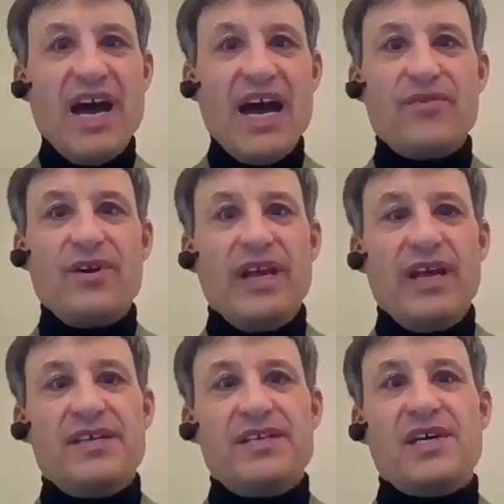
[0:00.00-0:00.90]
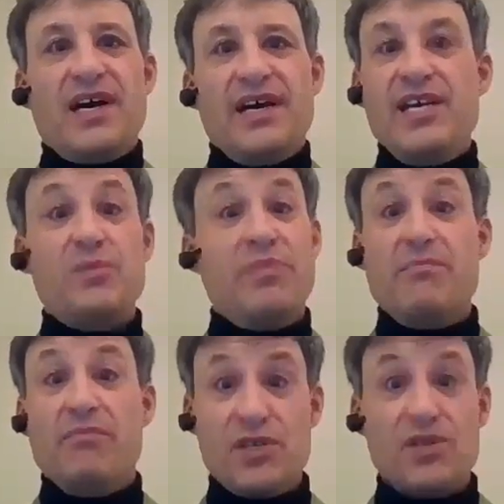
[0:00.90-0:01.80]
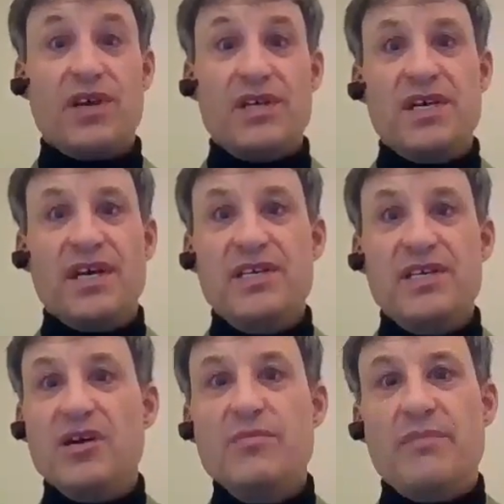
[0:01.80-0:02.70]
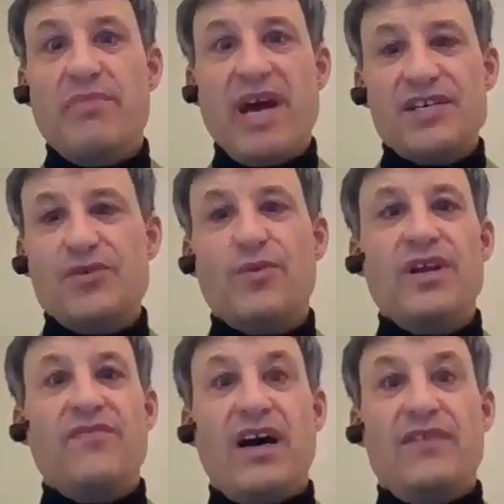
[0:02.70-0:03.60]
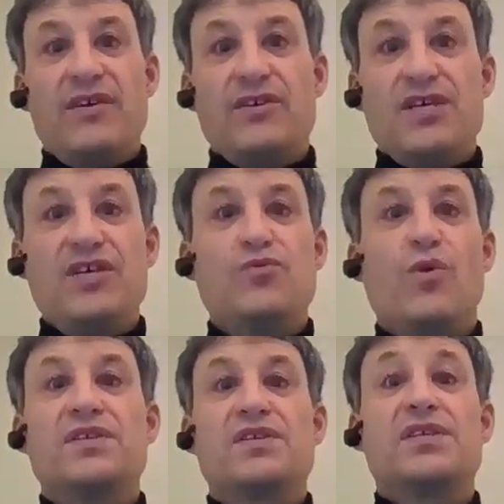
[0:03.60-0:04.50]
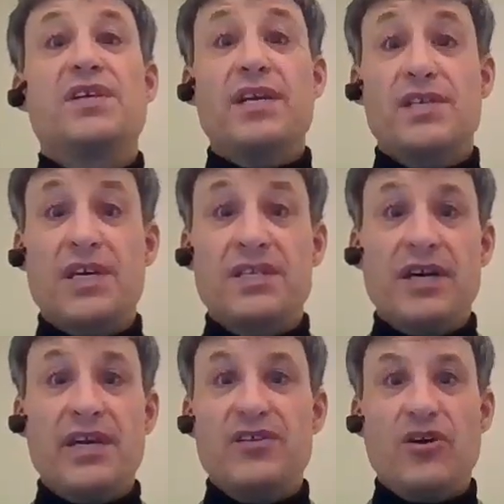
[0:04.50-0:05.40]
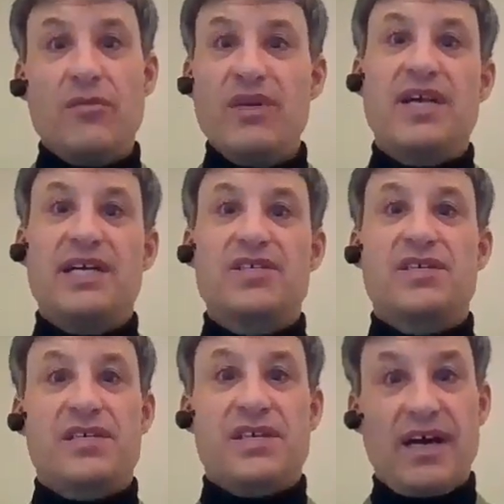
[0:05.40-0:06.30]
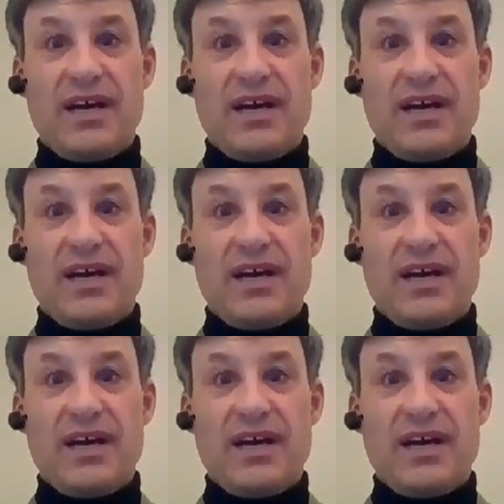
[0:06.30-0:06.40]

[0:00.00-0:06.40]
Baffert is he's been Mr. Kentucky Derby the past 25 years. He's won 6 Kentucky Derbies. That's